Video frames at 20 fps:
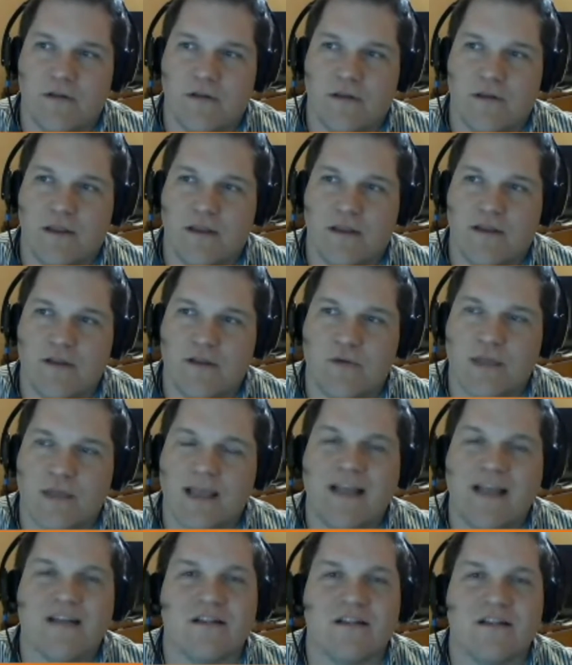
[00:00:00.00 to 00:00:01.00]
you
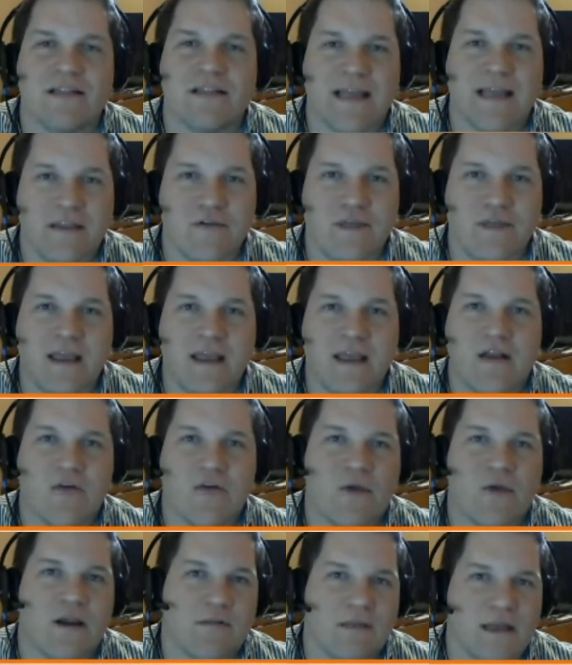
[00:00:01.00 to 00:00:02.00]
can't link, you can't
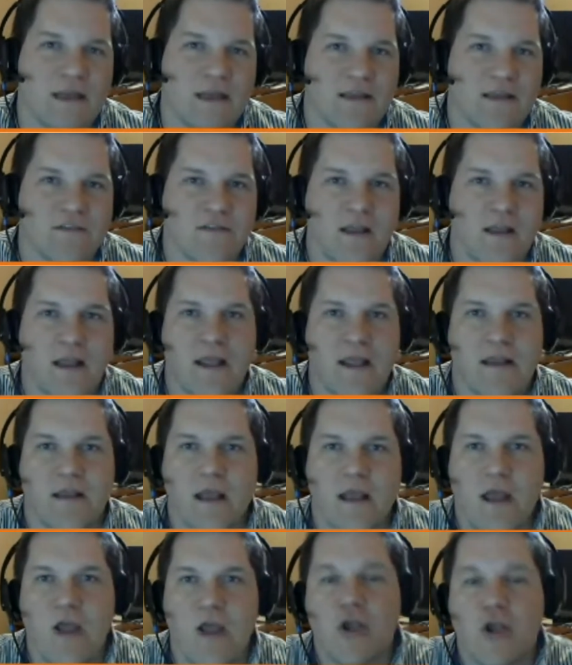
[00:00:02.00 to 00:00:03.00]
create a link and say, hey,
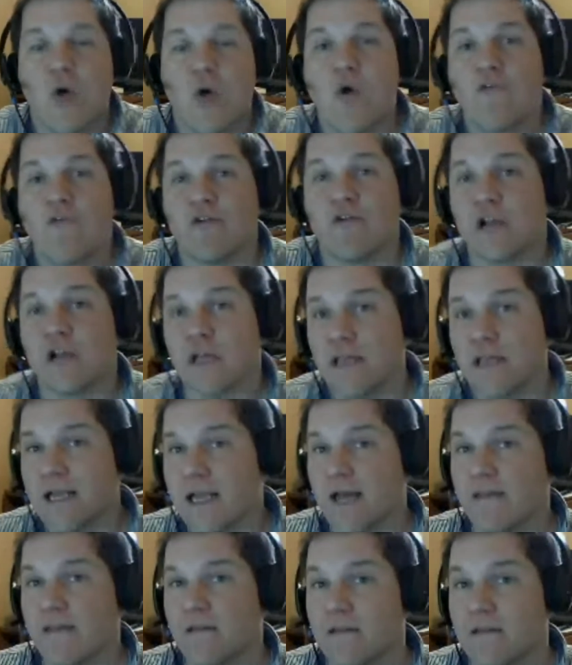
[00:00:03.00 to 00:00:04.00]
go over and click
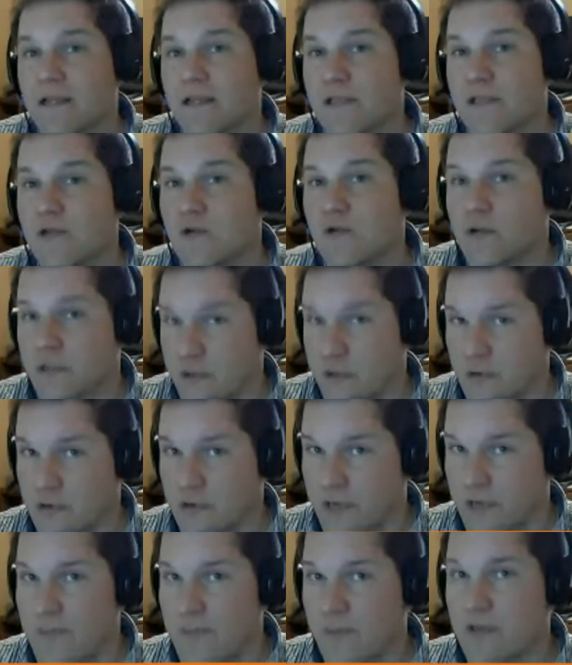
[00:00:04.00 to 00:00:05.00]
on the link. You can
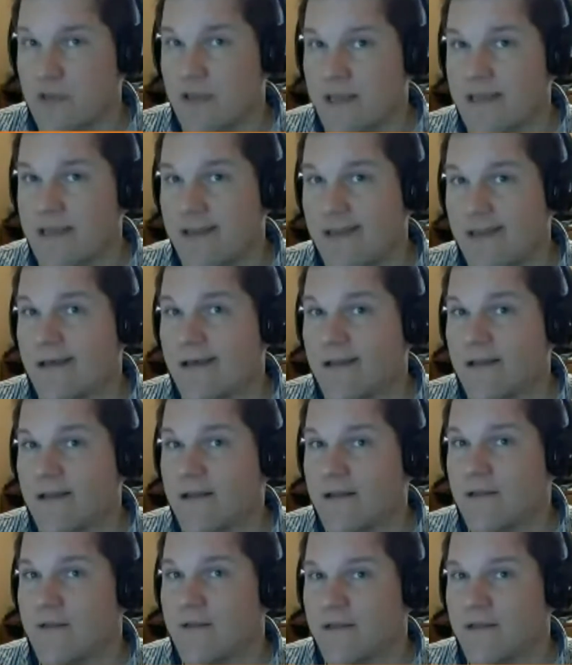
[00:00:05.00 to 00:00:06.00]
type a link
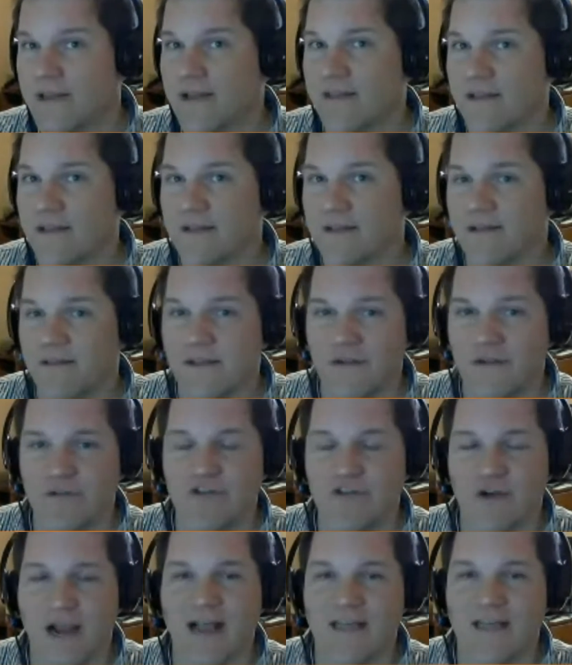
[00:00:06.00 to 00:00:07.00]
in, but then the
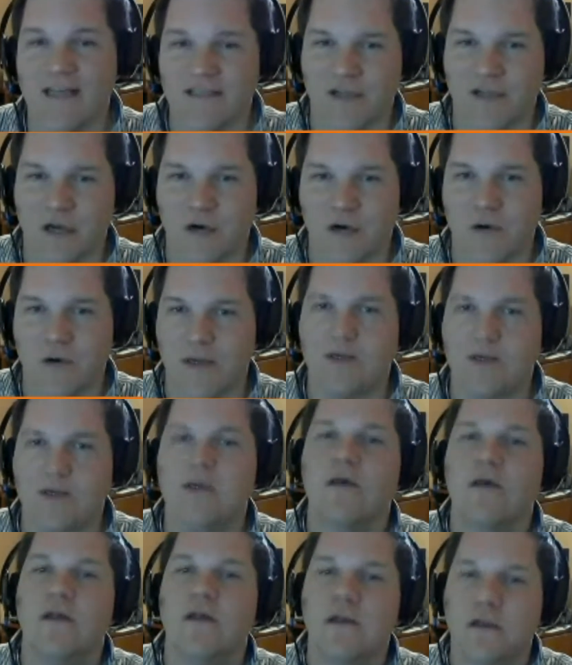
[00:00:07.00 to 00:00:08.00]
user has to go and
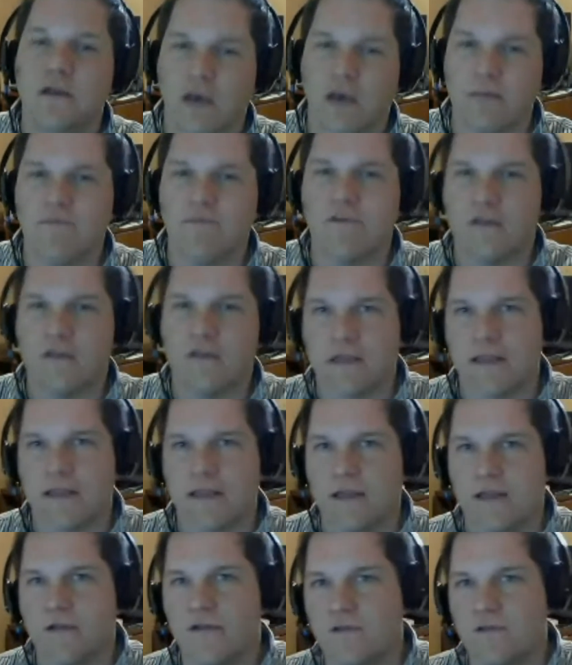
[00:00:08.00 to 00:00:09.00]
type the link
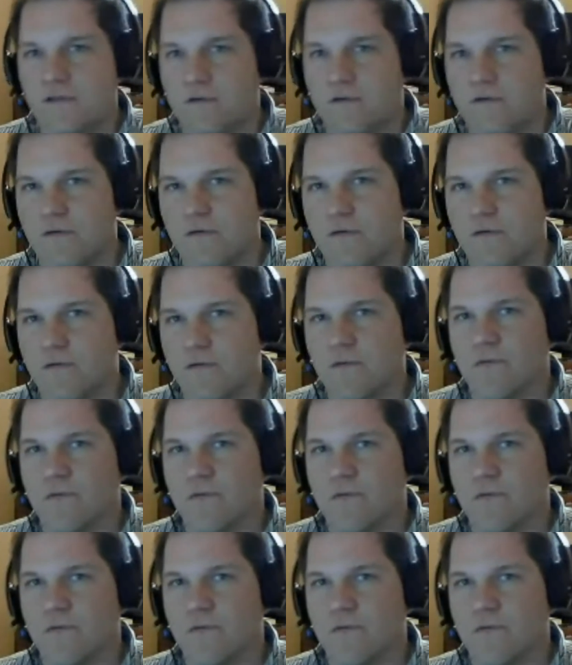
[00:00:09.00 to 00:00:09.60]
into